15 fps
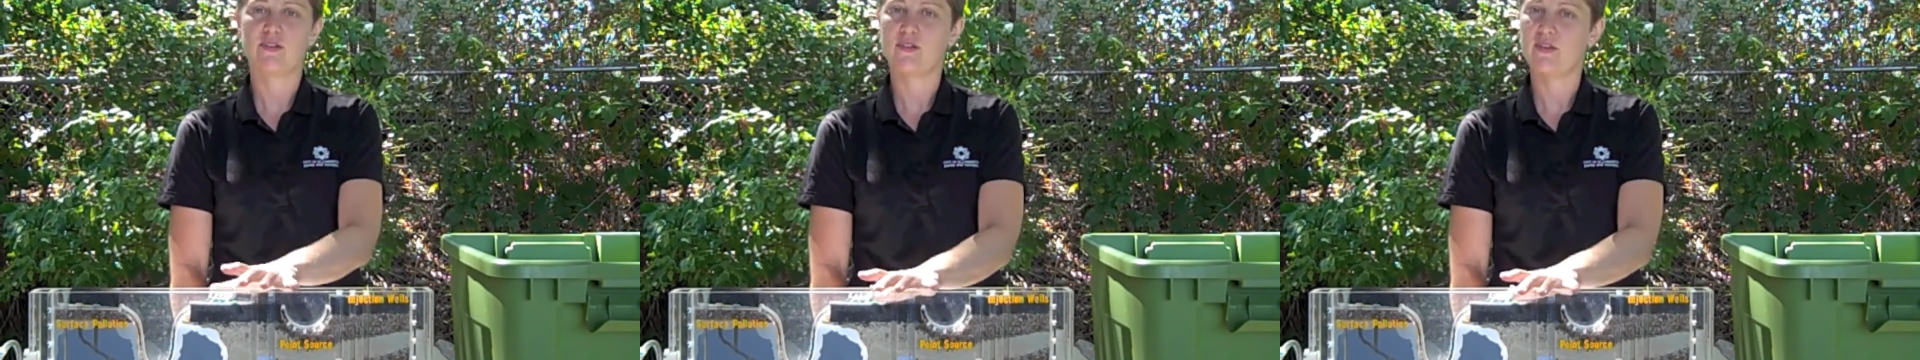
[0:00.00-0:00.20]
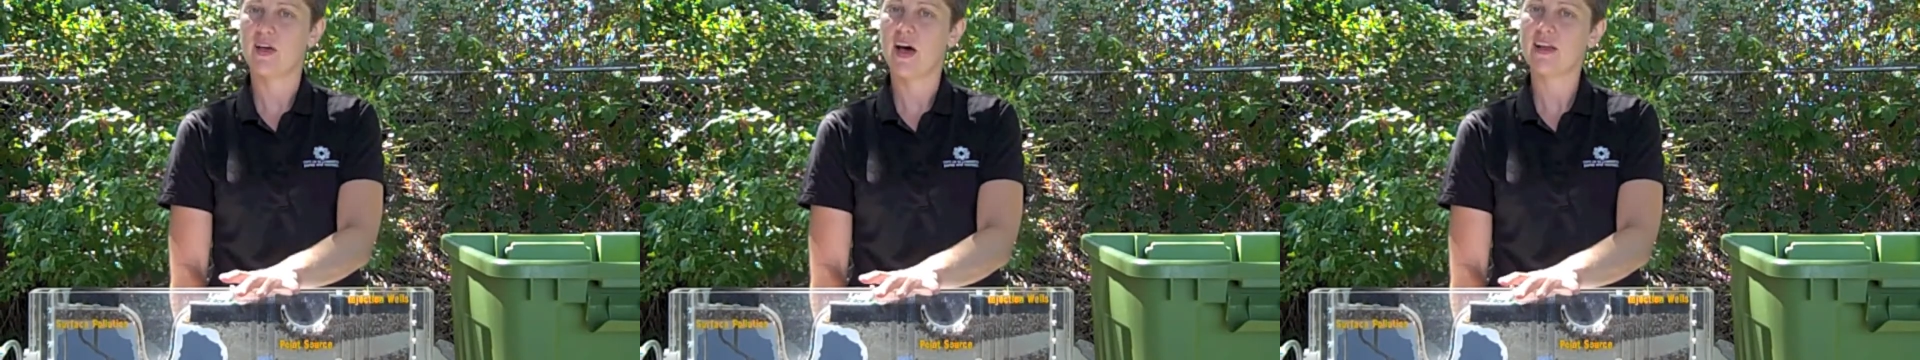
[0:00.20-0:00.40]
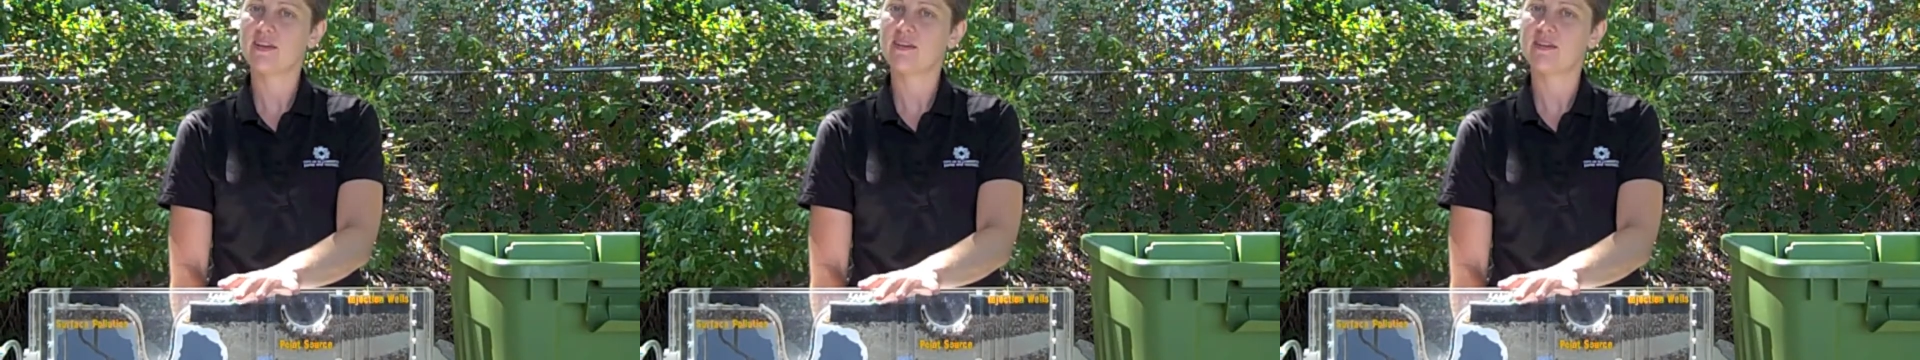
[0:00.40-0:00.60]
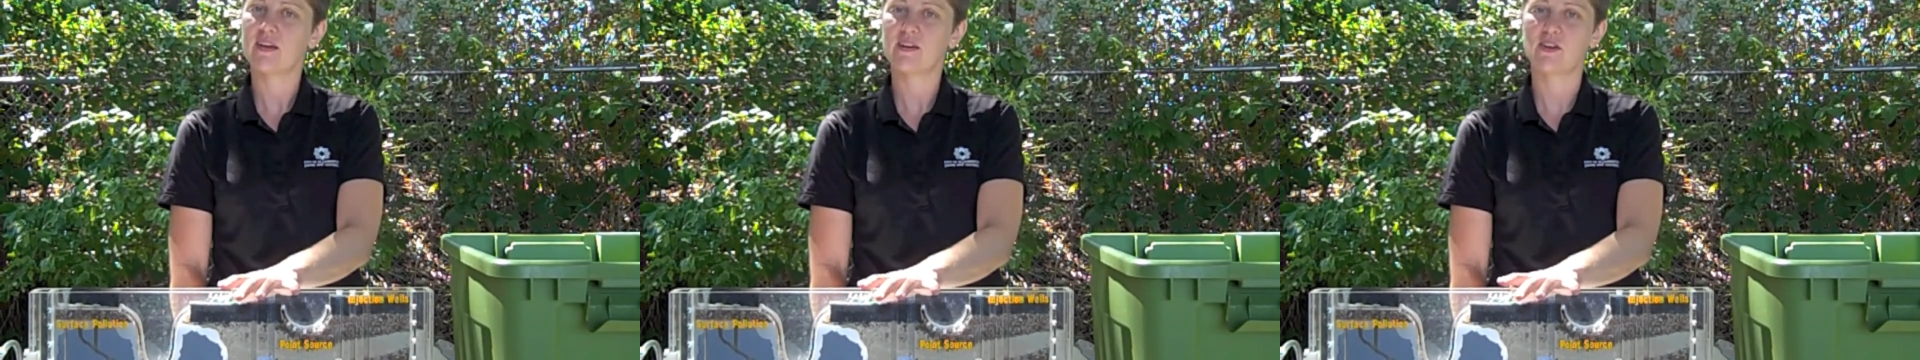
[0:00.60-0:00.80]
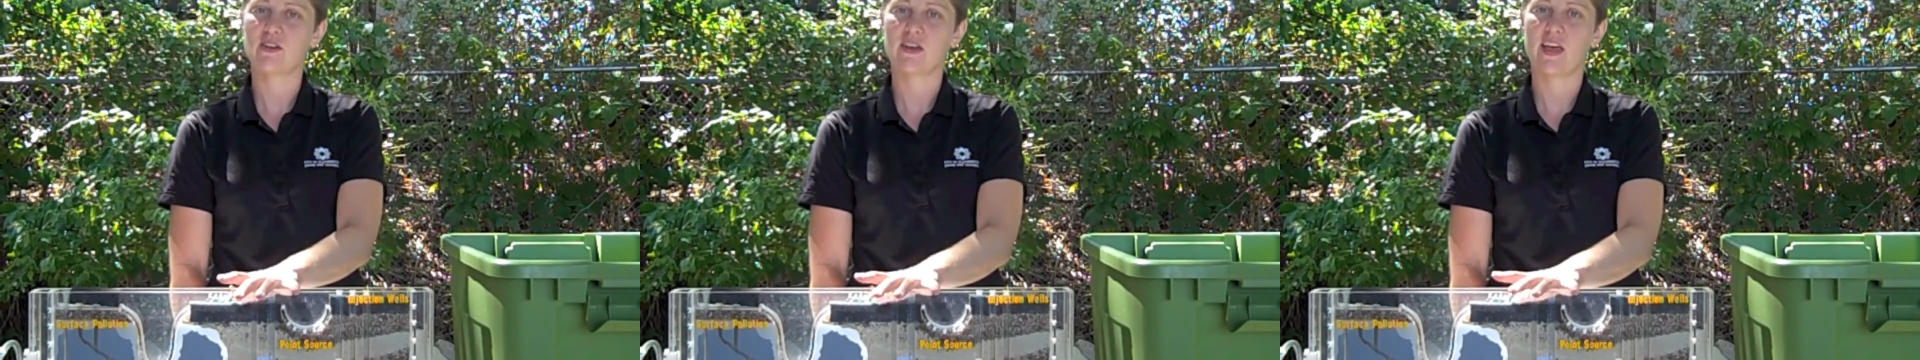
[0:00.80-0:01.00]
not to
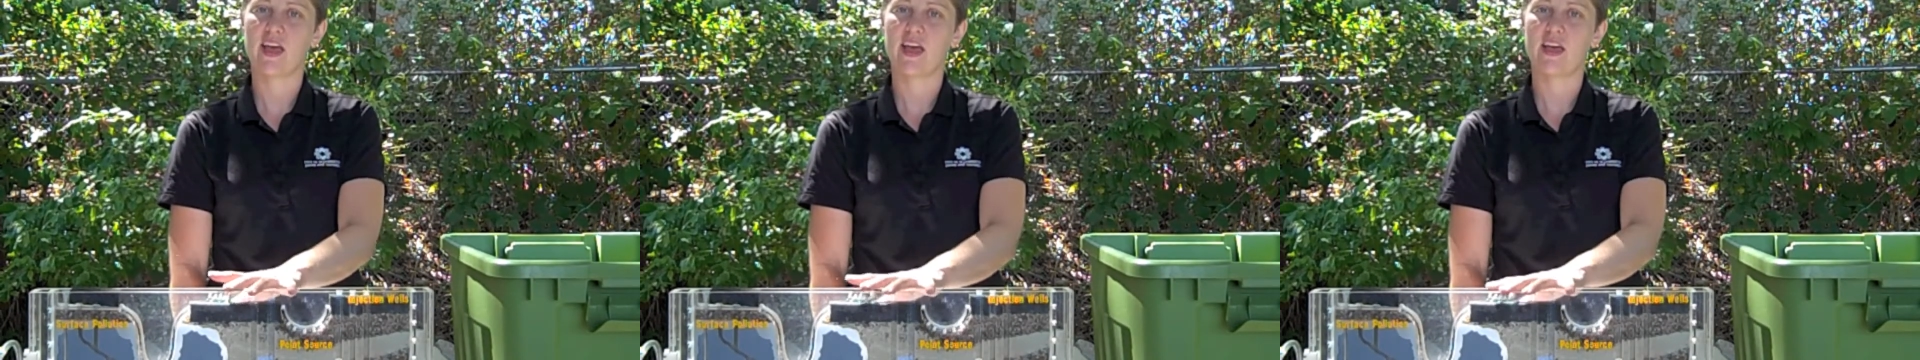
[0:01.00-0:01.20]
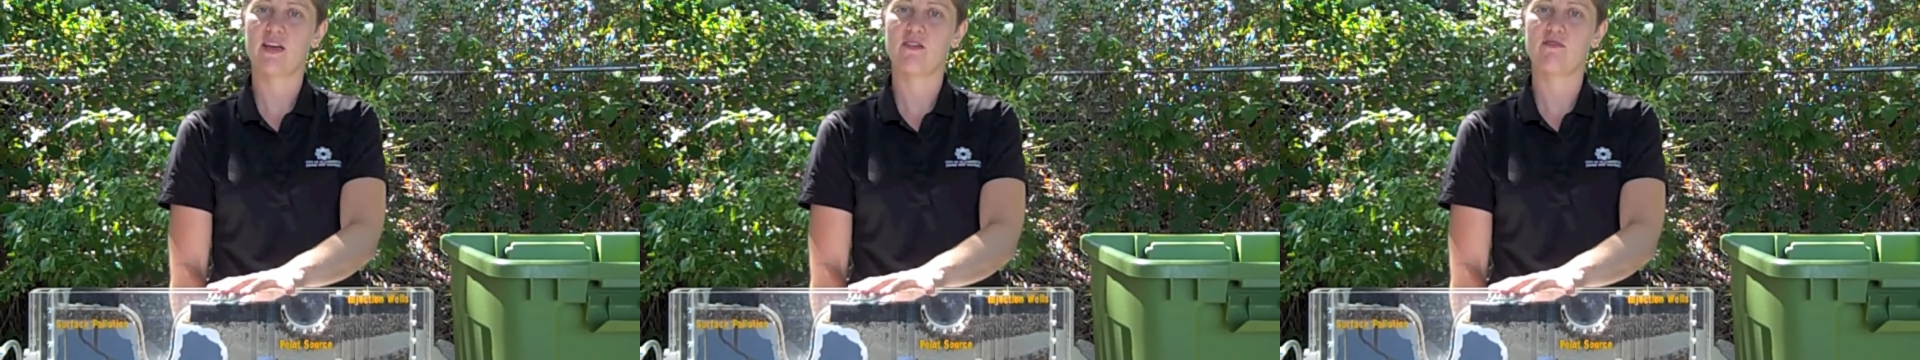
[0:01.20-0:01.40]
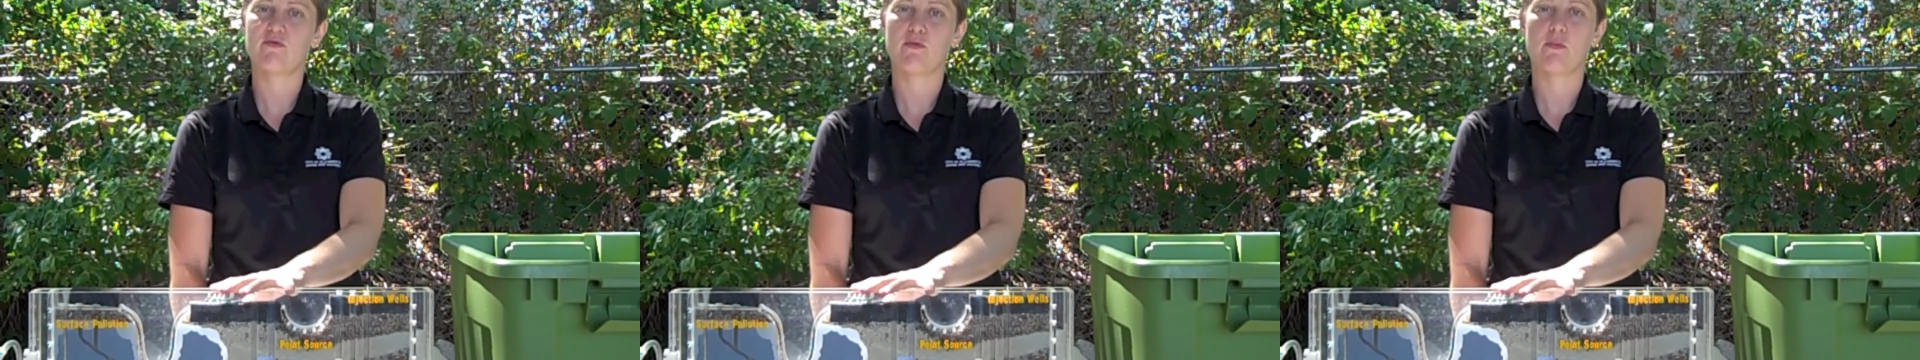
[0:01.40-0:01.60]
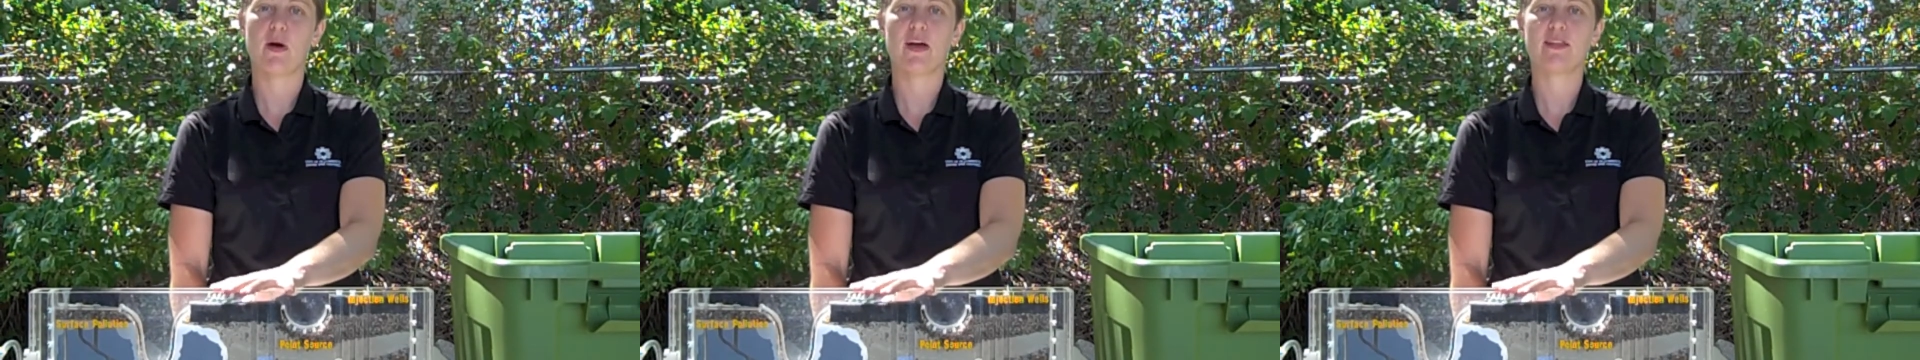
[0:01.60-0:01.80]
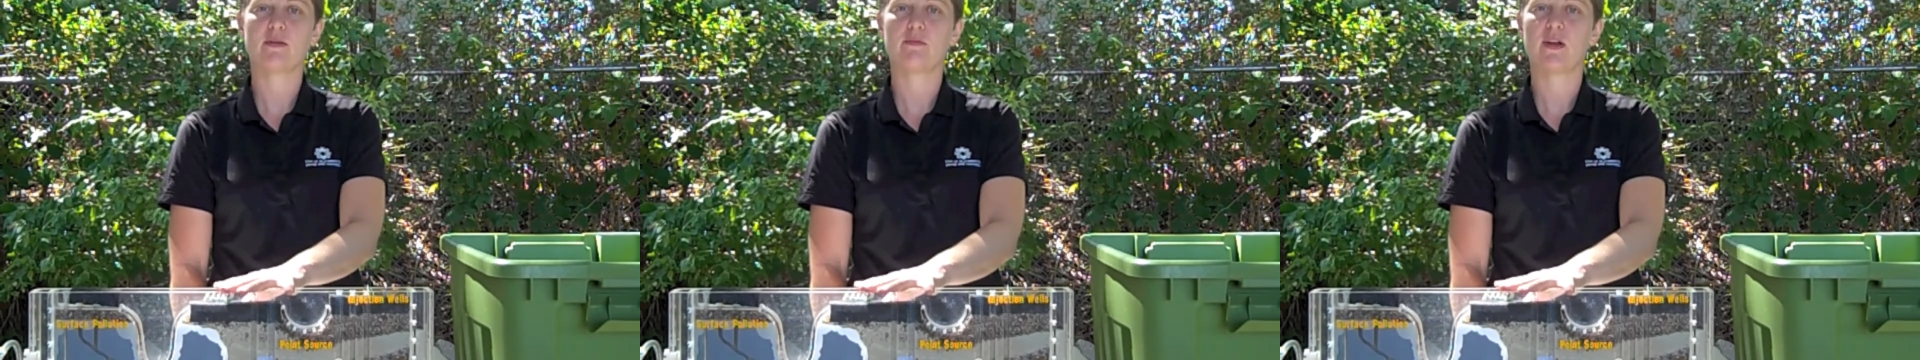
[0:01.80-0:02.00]
touch the cave,
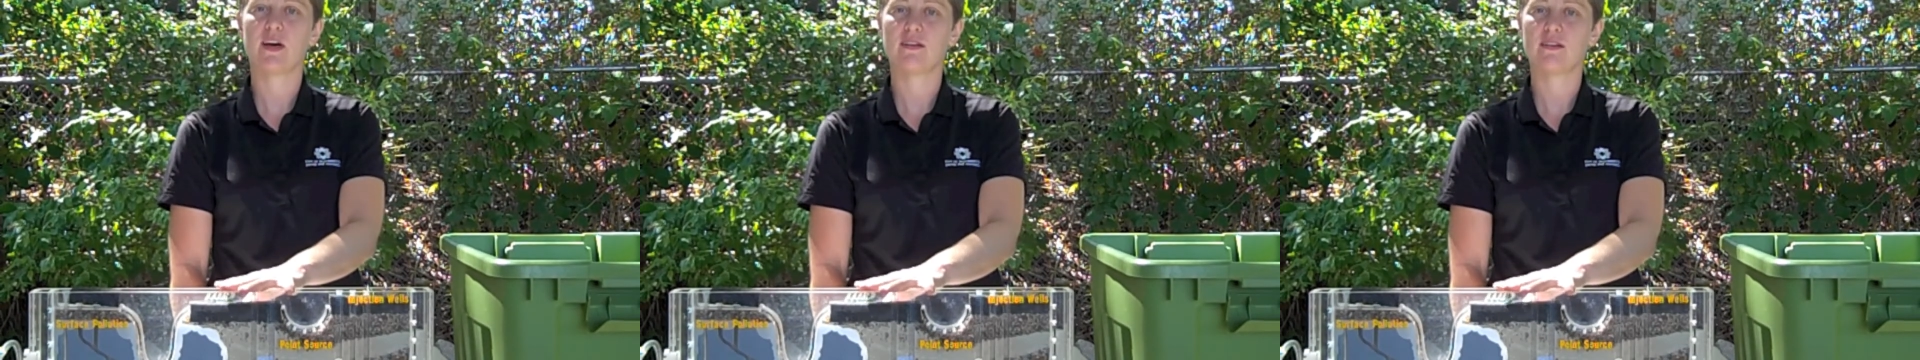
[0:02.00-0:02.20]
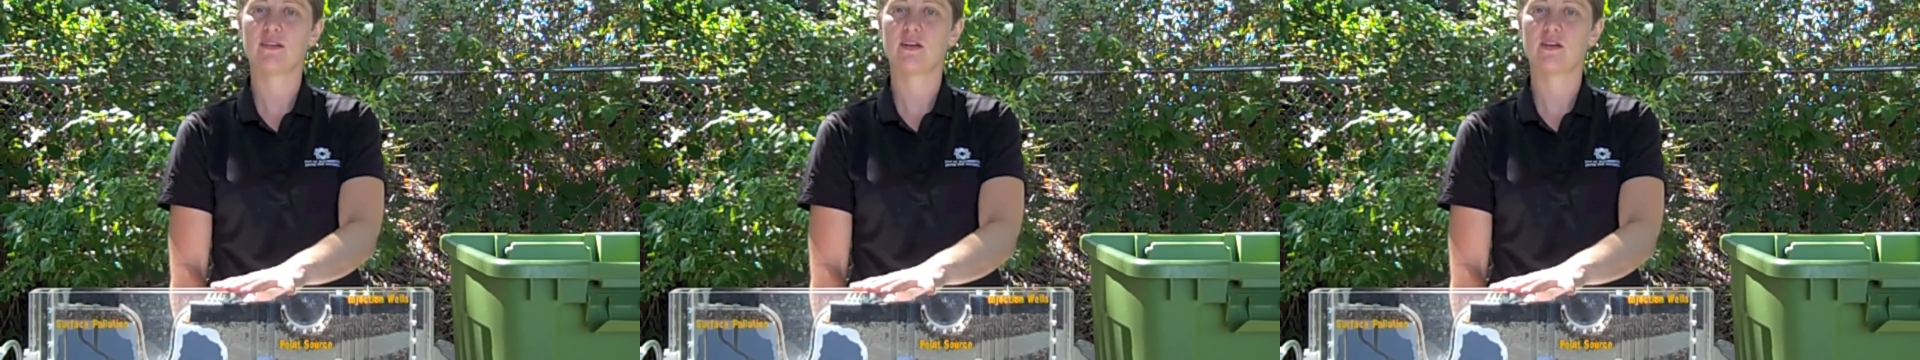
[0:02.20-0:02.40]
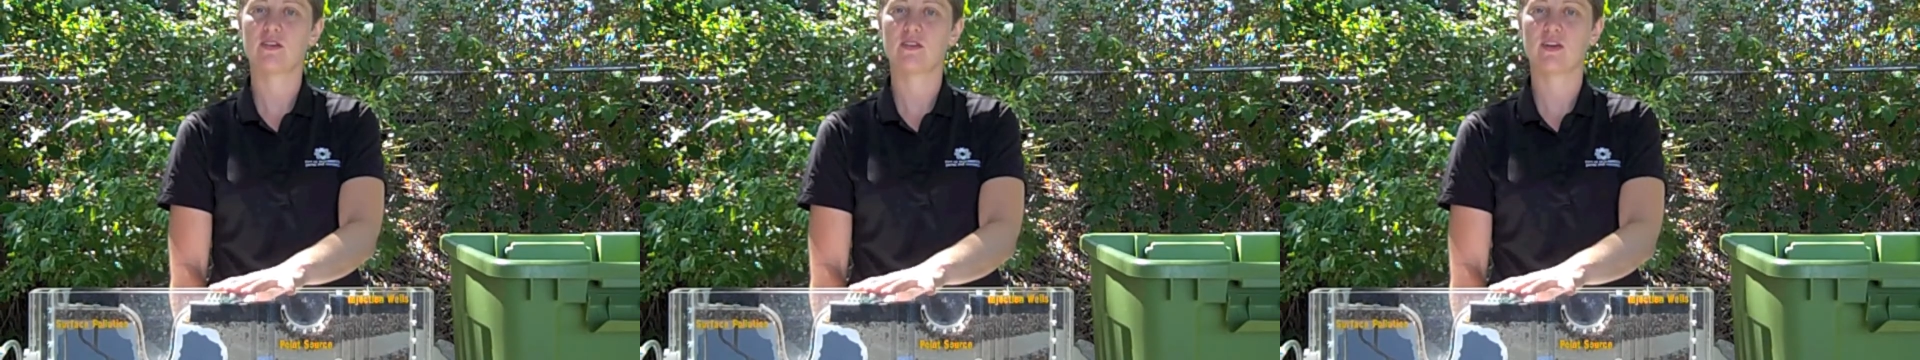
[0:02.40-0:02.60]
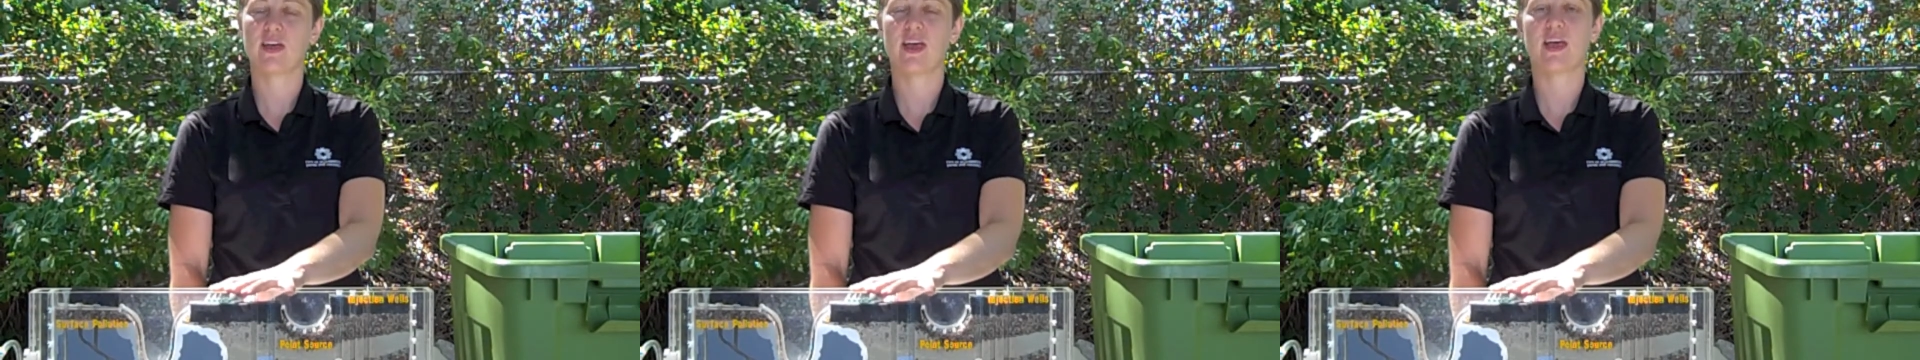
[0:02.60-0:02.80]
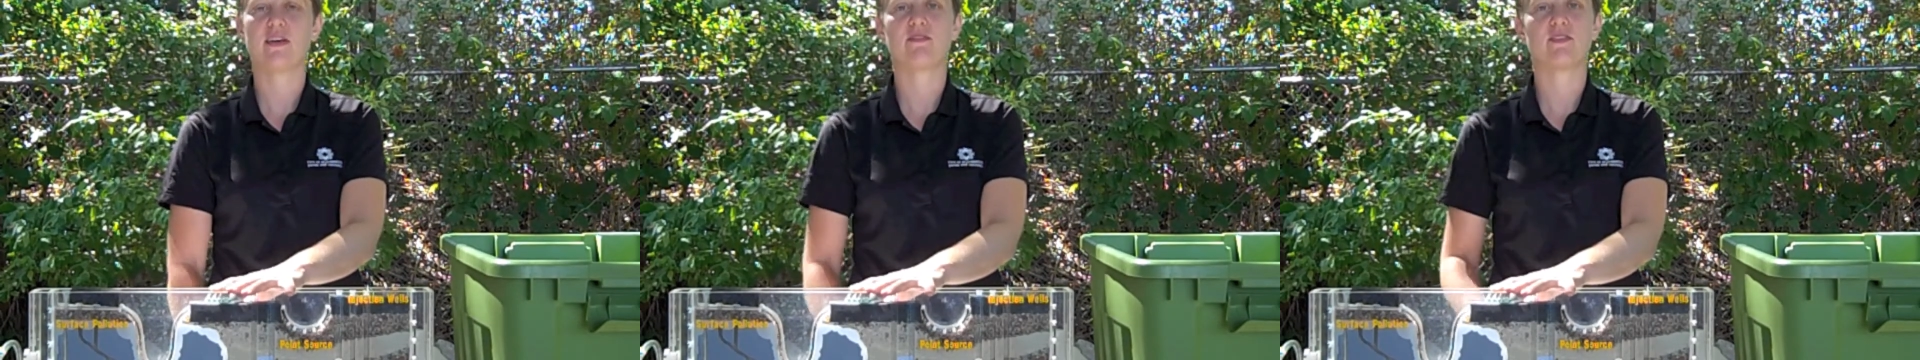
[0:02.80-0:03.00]
remind them not to touch the cave